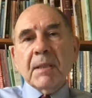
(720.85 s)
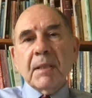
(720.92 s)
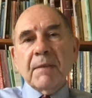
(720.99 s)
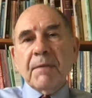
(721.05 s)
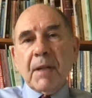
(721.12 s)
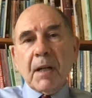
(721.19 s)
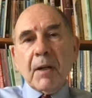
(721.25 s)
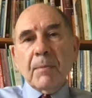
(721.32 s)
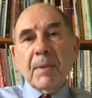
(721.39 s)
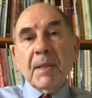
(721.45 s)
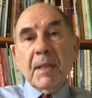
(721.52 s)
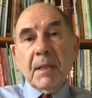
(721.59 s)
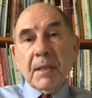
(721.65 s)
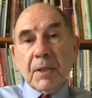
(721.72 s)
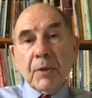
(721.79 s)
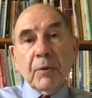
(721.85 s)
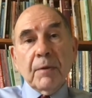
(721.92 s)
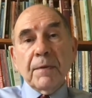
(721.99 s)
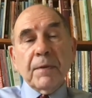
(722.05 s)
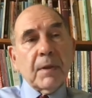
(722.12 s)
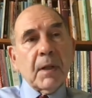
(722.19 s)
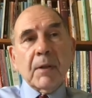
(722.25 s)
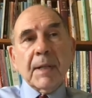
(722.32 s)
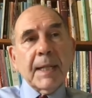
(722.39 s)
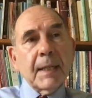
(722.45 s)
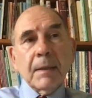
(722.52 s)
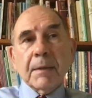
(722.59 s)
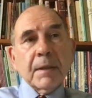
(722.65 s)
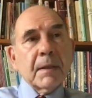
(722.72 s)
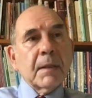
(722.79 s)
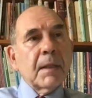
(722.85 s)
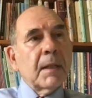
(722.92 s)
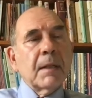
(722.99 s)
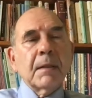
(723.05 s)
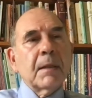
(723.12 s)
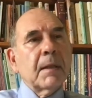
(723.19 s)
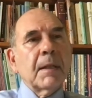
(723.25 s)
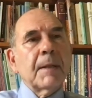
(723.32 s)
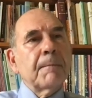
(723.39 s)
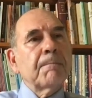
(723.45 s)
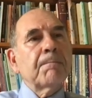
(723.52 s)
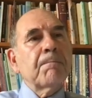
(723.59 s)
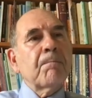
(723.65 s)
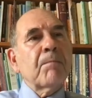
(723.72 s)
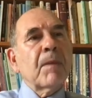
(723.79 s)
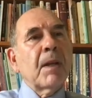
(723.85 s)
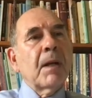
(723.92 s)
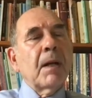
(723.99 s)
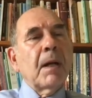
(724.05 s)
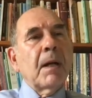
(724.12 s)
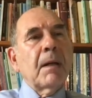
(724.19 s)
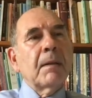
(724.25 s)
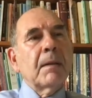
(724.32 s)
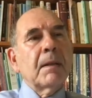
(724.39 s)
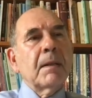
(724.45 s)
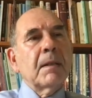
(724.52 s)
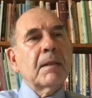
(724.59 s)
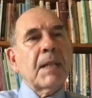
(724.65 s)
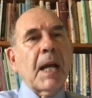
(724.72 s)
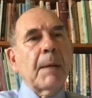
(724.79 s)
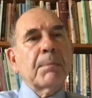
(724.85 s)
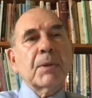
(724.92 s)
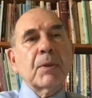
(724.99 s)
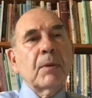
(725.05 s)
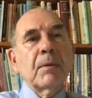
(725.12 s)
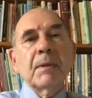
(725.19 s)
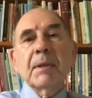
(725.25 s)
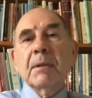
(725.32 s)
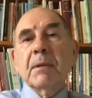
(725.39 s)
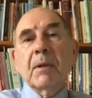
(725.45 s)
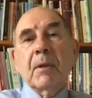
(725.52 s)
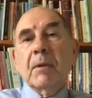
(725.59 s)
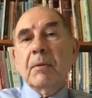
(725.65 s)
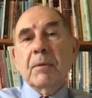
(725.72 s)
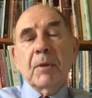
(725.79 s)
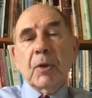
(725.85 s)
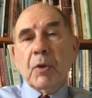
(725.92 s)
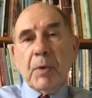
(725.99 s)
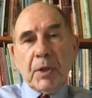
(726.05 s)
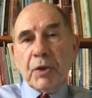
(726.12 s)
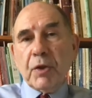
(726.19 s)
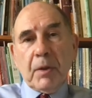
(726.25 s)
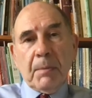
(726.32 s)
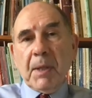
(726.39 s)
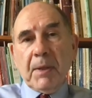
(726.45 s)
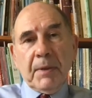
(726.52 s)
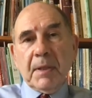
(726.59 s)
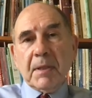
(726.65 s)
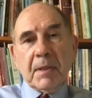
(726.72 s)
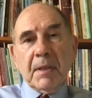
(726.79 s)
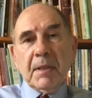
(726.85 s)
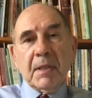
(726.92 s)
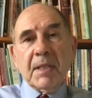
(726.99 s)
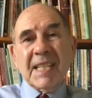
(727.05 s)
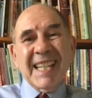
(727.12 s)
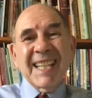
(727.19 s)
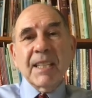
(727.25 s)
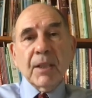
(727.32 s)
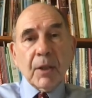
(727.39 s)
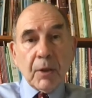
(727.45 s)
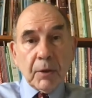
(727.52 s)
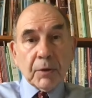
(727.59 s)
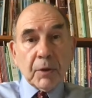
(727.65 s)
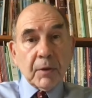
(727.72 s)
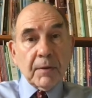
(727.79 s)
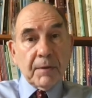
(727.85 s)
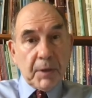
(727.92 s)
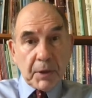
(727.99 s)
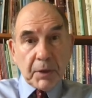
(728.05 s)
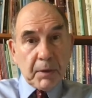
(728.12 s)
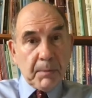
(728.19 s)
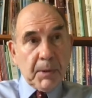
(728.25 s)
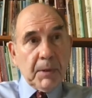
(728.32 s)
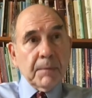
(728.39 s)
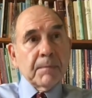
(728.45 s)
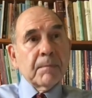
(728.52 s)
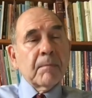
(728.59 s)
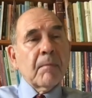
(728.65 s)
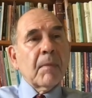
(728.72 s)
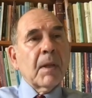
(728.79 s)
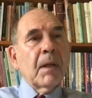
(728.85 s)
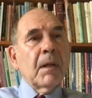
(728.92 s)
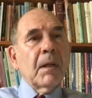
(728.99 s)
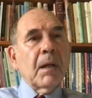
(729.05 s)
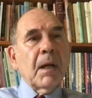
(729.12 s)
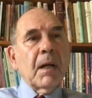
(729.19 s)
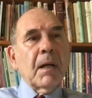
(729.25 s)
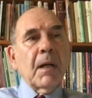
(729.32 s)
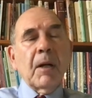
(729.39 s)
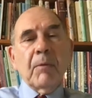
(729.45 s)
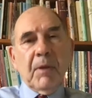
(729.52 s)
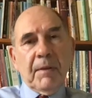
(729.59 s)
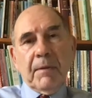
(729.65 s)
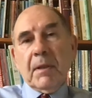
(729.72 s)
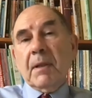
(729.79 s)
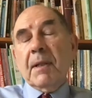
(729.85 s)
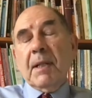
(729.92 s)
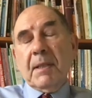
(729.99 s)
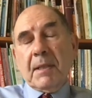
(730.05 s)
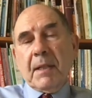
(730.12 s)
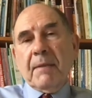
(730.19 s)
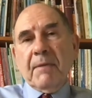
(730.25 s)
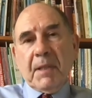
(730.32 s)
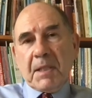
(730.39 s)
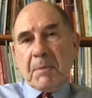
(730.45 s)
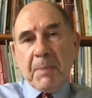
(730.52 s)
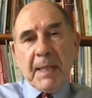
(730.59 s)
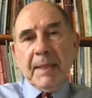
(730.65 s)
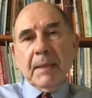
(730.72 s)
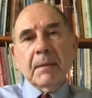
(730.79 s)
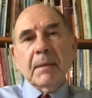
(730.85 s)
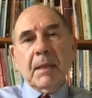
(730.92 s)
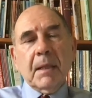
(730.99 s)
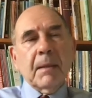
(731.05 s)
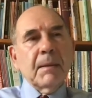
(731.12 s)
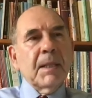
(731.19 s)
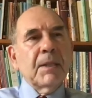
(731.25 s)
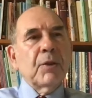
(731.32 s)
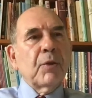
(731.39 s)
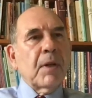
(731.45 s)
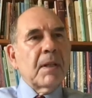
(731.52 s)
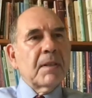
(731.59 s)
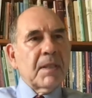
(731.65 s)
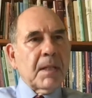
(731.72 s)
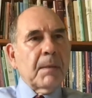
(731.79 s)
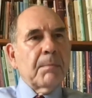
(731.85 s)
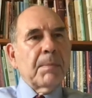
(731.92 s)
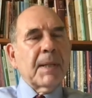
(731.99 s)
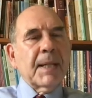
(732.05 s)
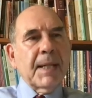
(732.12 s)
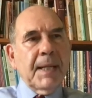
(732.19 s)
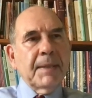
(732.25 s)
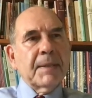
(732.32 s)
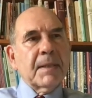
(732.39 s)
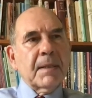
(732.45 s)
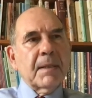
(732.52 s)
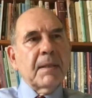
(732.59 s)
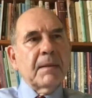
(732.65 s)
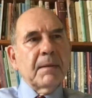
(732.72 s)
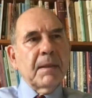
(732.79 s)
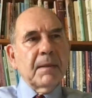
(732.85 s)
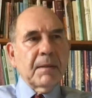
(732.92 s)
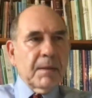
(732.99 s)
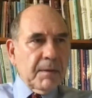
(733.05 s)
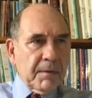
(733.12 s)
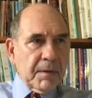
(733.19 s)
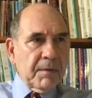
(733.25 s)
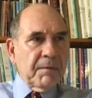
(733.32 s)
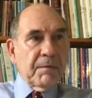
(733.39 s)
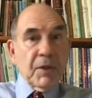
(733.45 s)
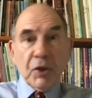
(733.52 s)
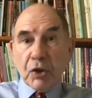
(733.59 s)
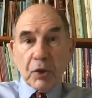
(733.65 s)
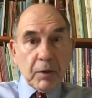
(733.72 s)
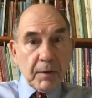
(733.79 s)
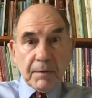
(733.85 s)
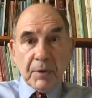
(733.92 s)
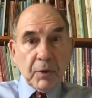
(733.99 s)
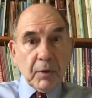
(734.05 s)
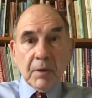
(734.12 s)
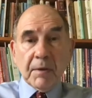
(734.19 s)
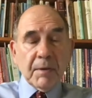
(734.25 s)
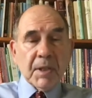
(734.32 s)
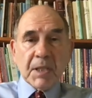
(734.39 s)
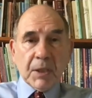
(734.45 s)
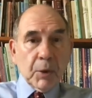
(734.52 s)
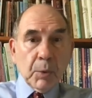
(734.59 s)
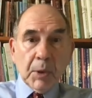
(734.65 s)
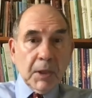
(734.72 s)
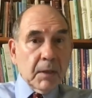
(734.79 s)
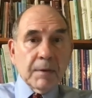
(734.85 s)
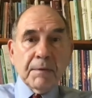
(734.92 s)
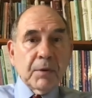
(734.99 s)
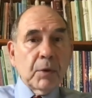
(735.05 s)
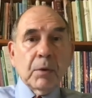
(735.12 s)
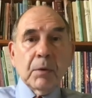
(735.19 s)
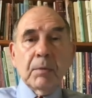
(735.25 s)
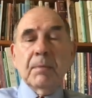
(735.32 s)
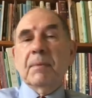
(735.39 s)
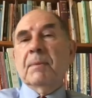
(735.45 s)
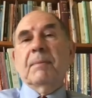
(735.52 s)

environment that is good for our health. And um, uh, there's absolutely no, no question about this. This is incontrovertible. Uh, however, as I've explained, uh, it runs up against a, a, vision of the universe, a worldview,